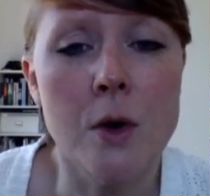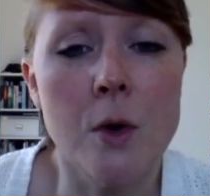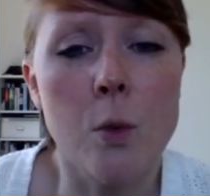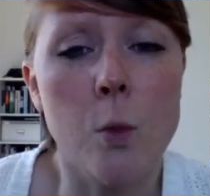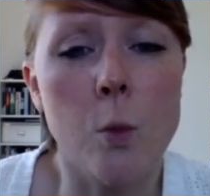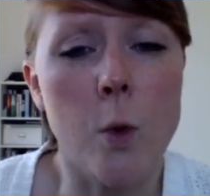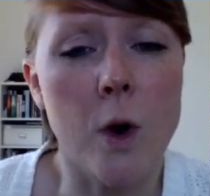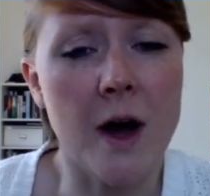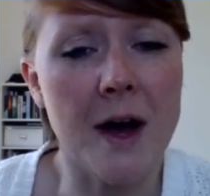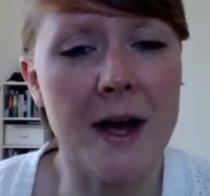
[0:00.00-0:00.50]

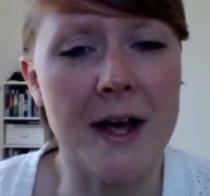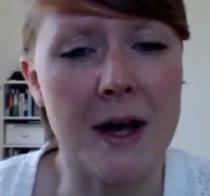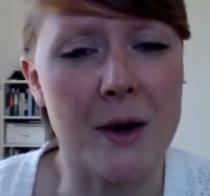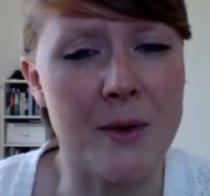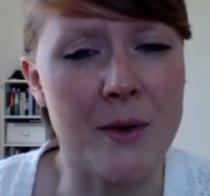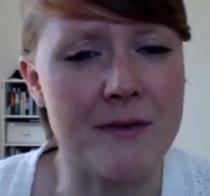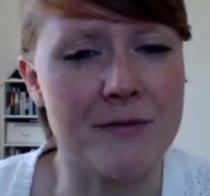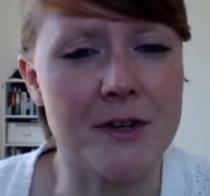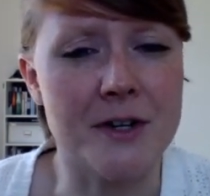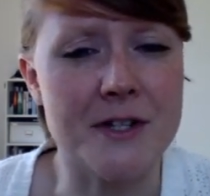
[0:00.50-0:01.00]
Why,
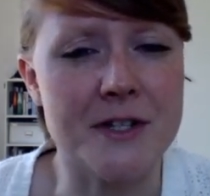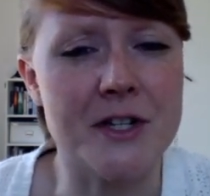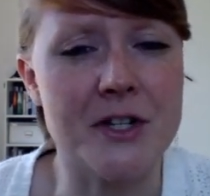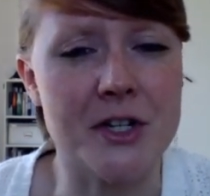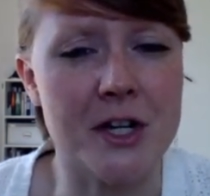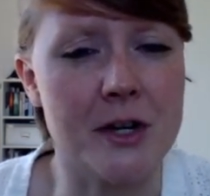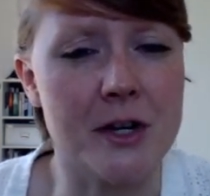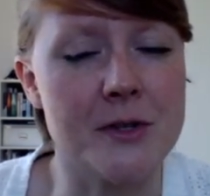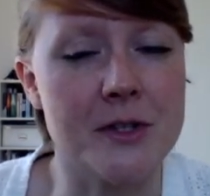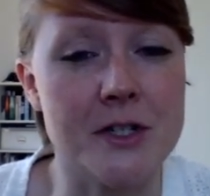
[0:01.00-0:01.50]
however, has he
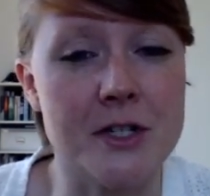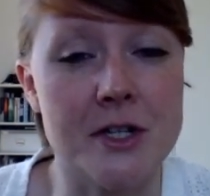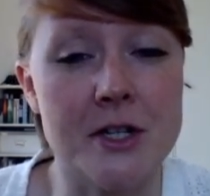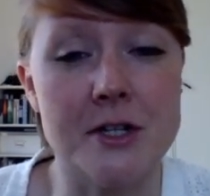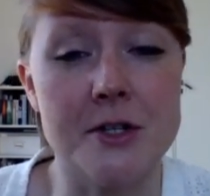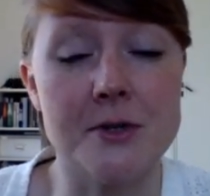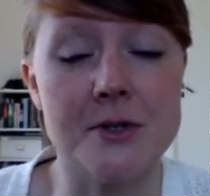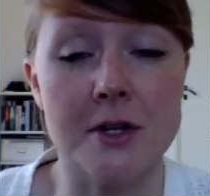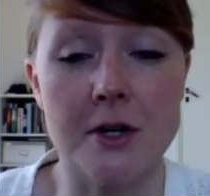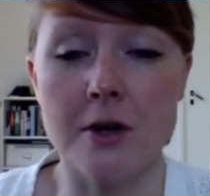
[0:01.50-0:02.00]
chosen to
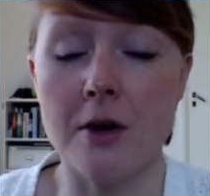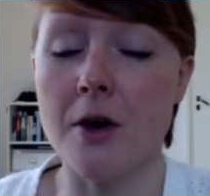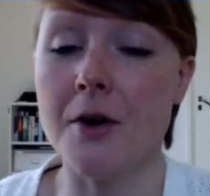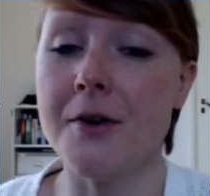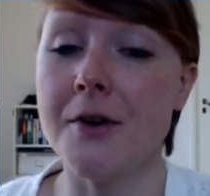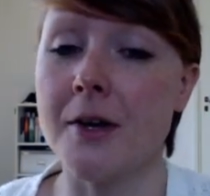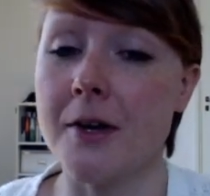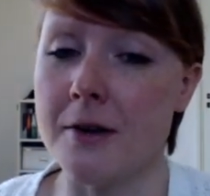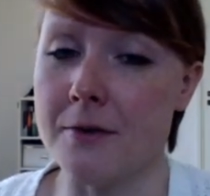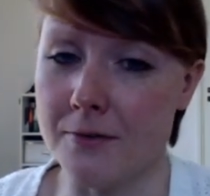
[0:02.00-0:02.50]
use an
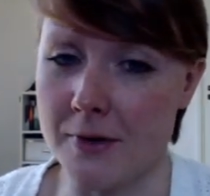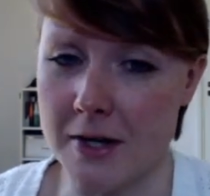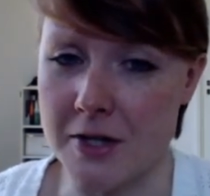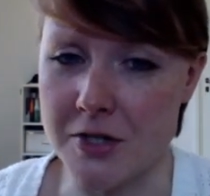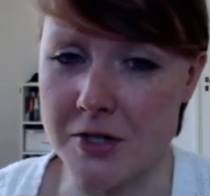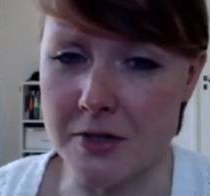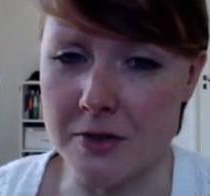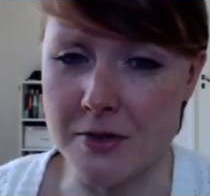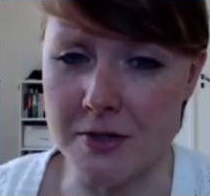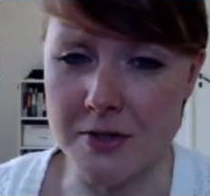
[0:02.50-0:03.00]

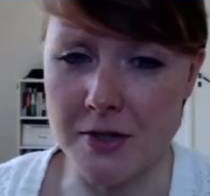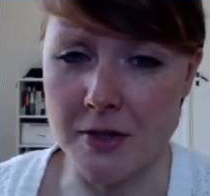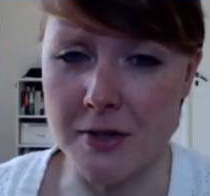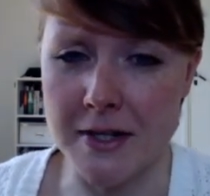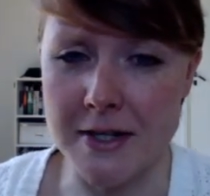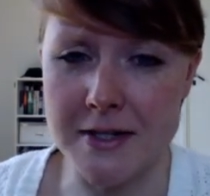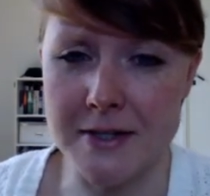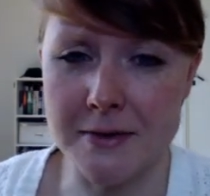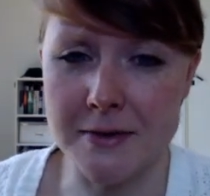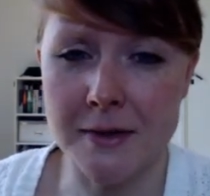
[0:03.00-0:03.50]
unconventional
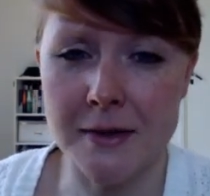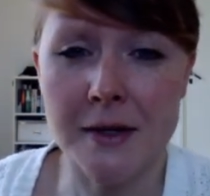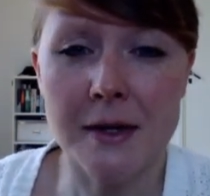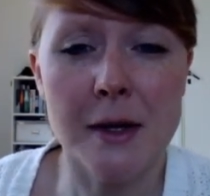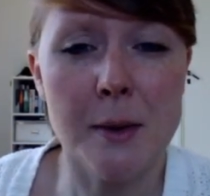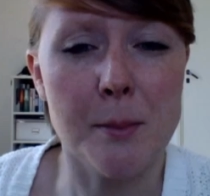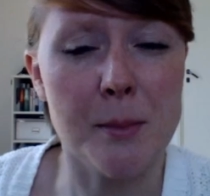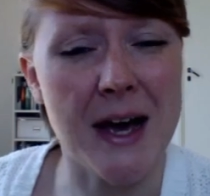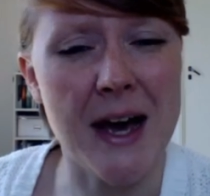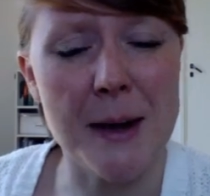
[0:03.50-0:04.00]
sonnet?
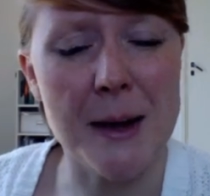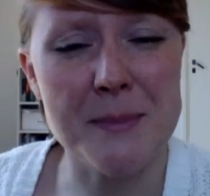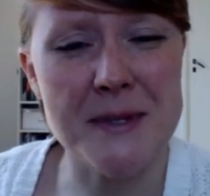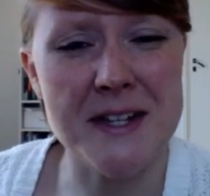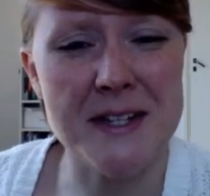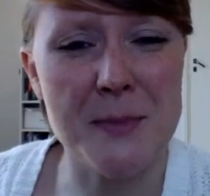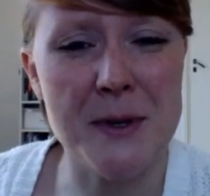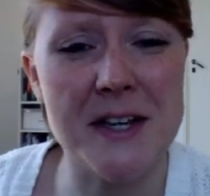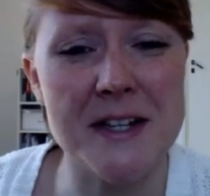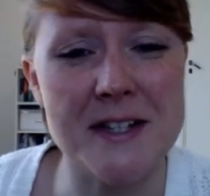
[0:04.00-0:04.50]
Perhaps
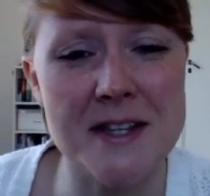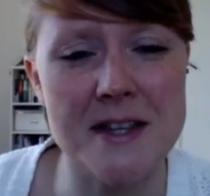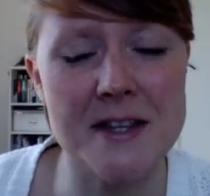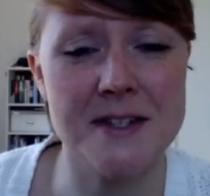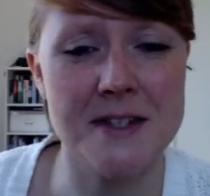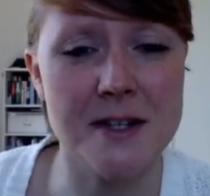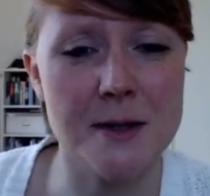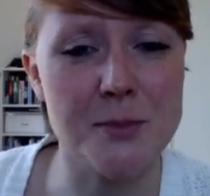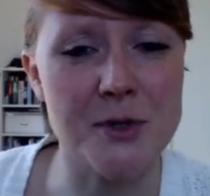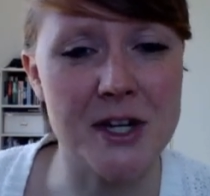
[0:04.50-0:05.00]
it's because of the
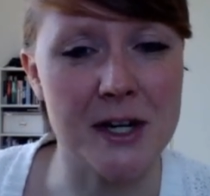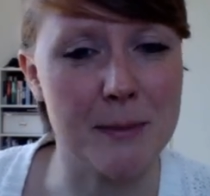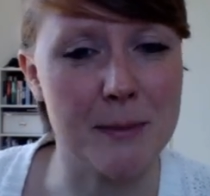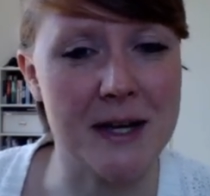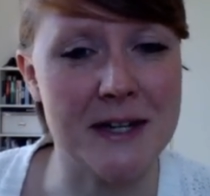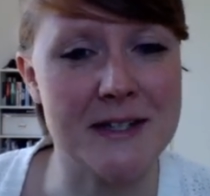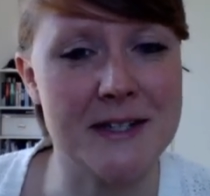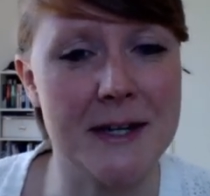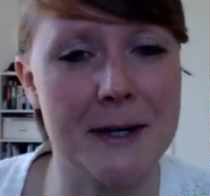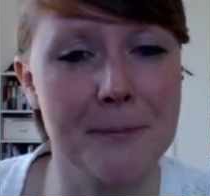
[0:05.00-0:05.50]
subject
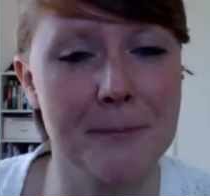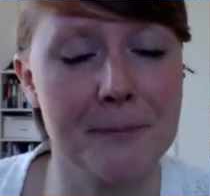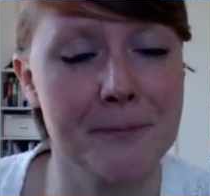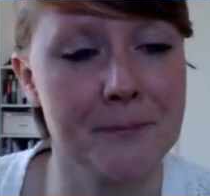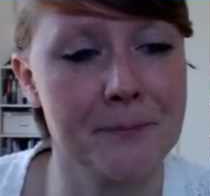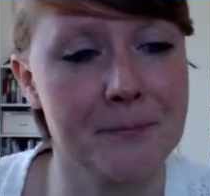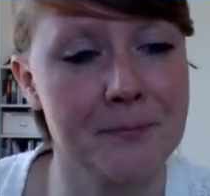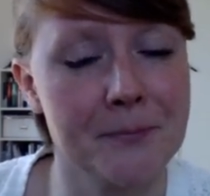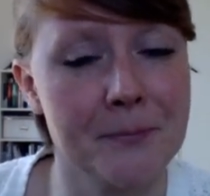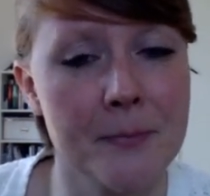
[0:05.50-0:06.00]
matter.
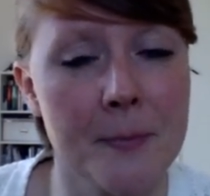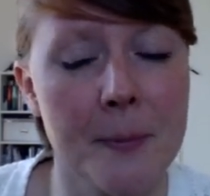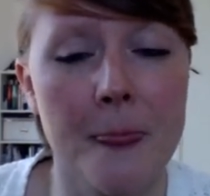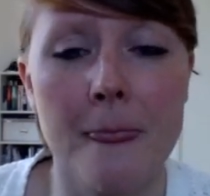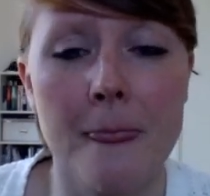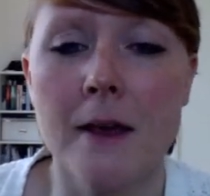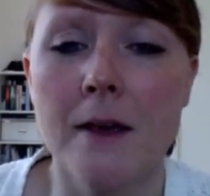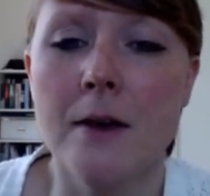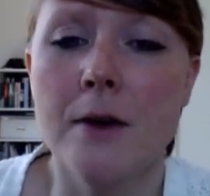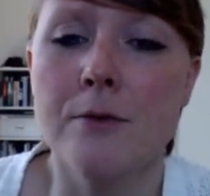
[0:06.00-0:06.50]

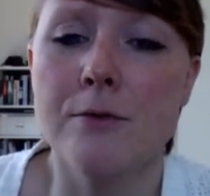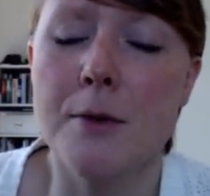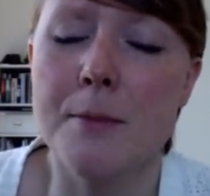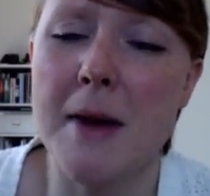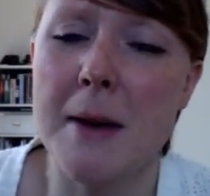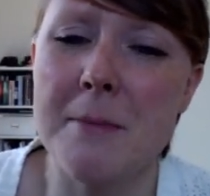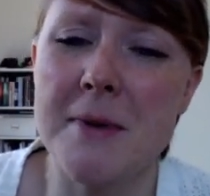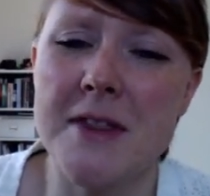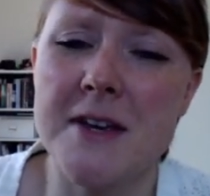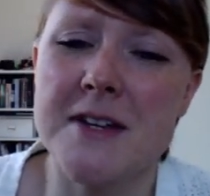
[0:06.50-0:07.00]

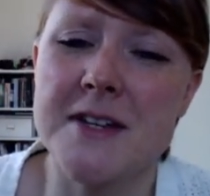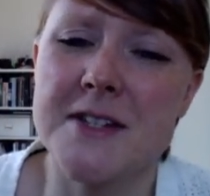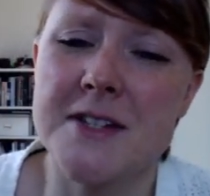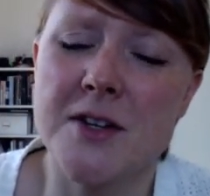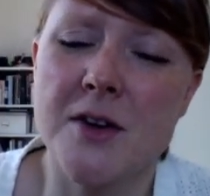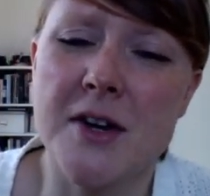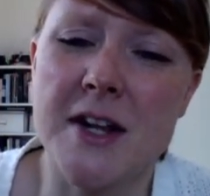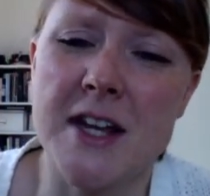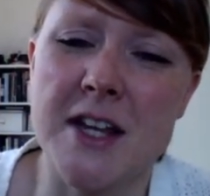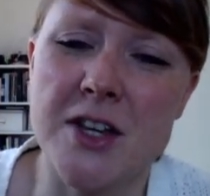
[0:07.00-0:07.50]
Remember that a
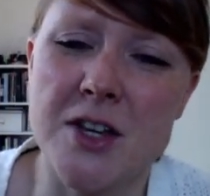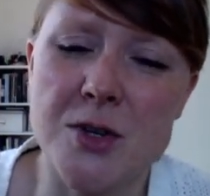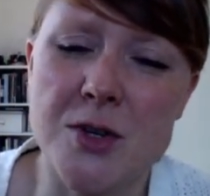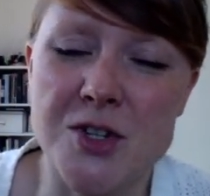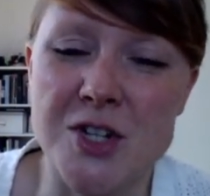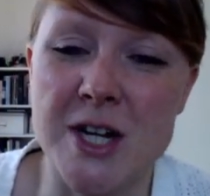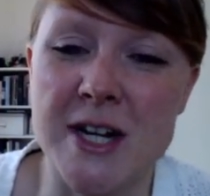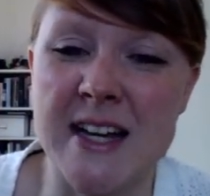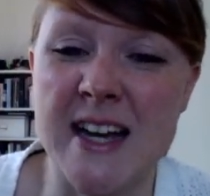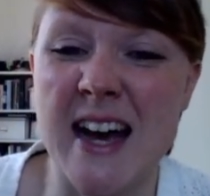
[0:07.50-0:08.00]
sonnet
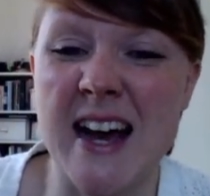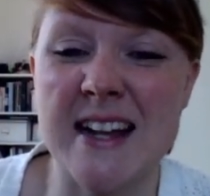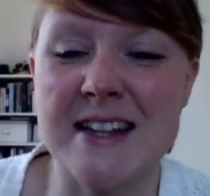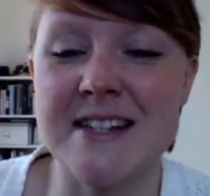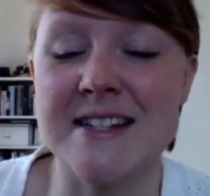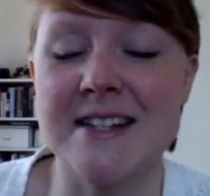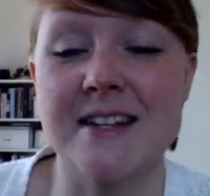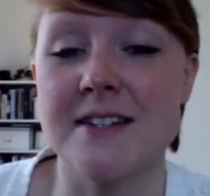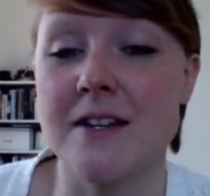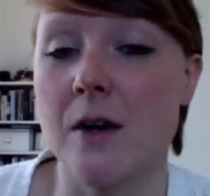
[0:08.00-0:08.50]
usually
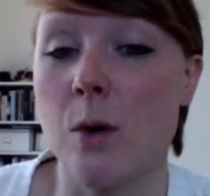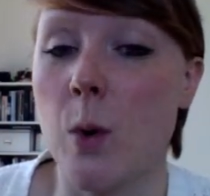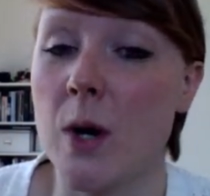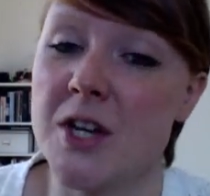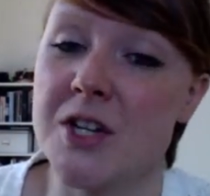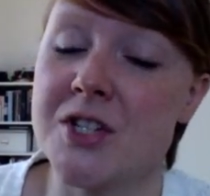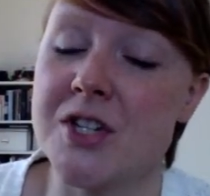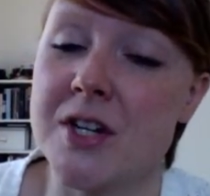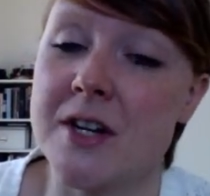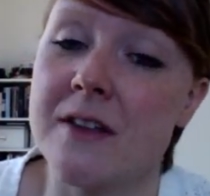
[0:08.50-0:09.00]
answers a
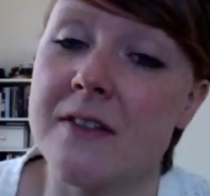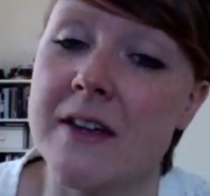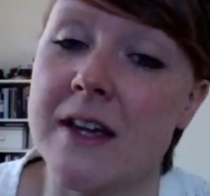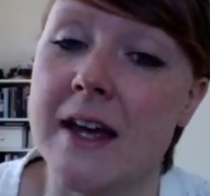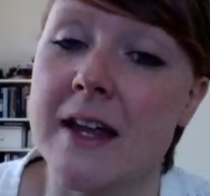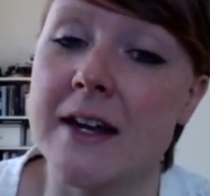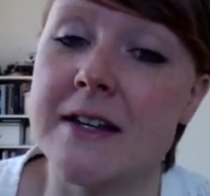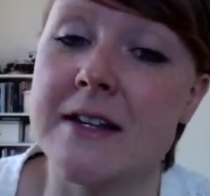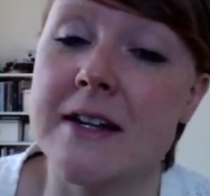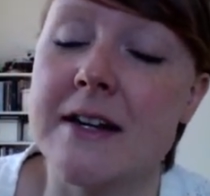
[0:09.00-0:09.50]
question at the
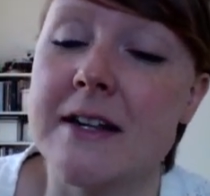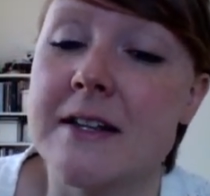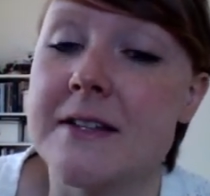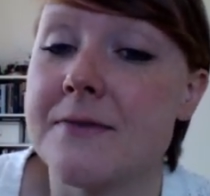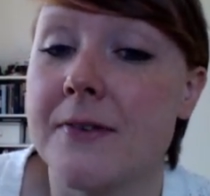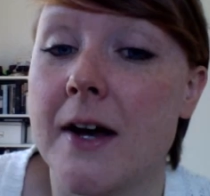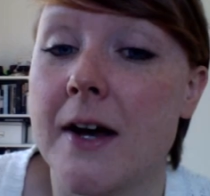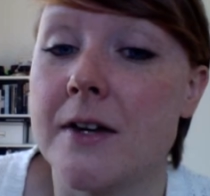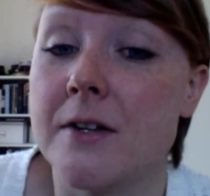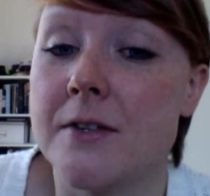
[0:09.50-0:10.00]
end in its
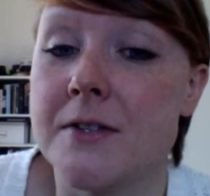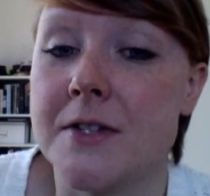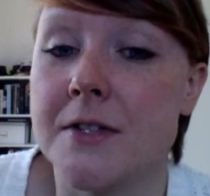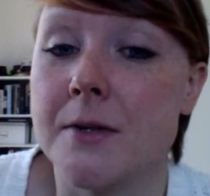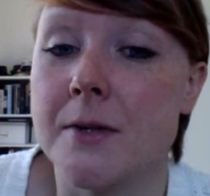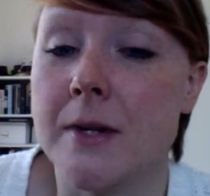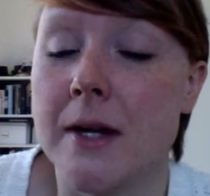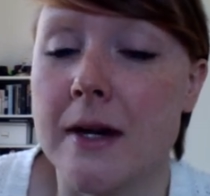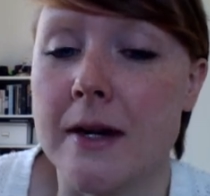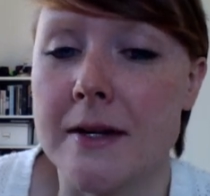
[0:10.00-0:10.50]
final
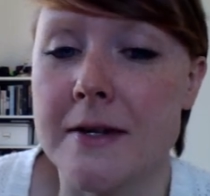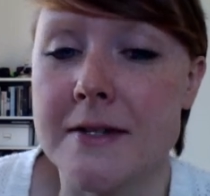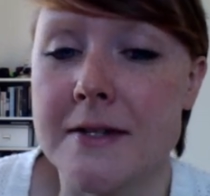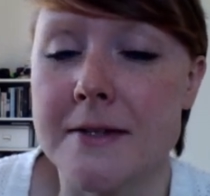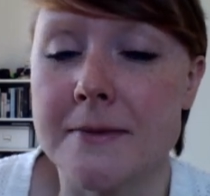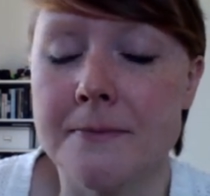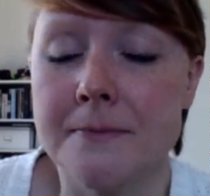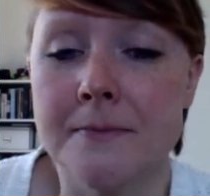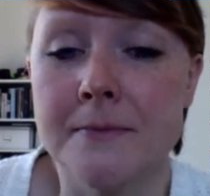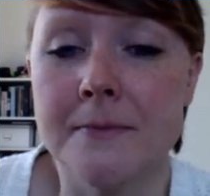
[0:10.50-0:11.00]
2 lines.